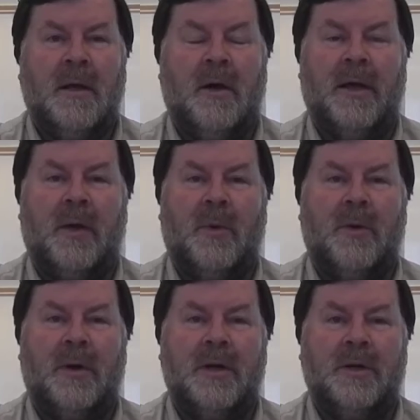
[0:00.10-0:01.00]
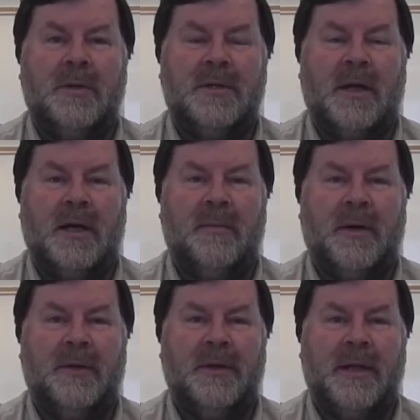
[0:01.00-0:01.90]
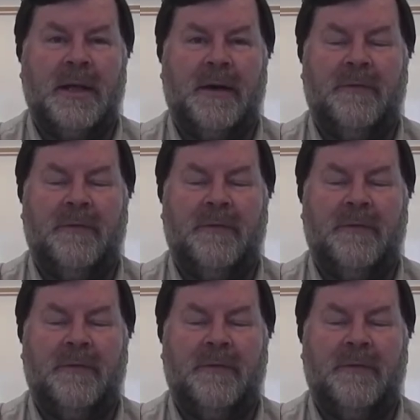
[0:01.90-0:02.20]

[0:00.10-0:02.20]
Okay, what I want to do is talk about the uh,